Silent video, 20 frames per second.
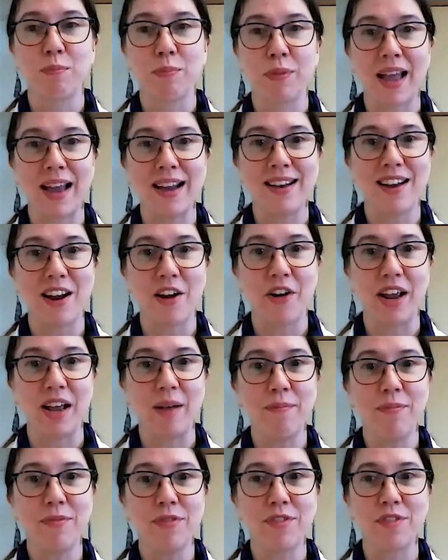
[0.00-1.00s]

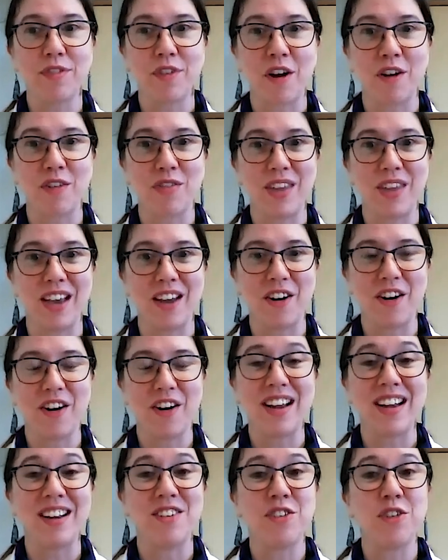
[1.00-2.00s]
Planetarium Star Theater
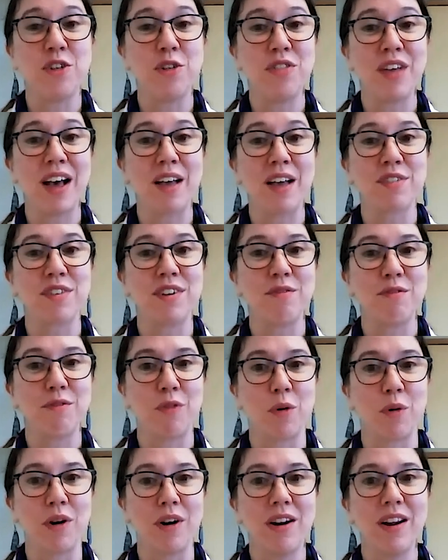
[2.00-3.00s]
in
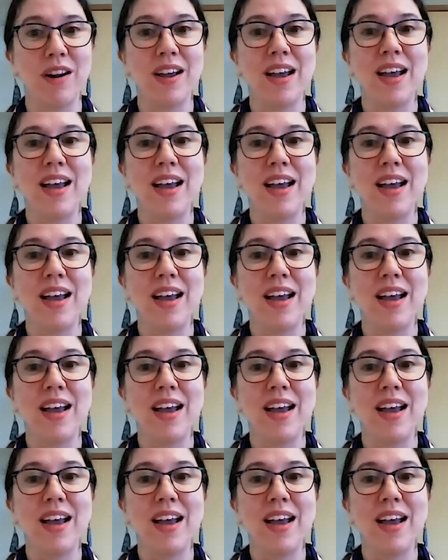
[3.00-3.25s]
2004.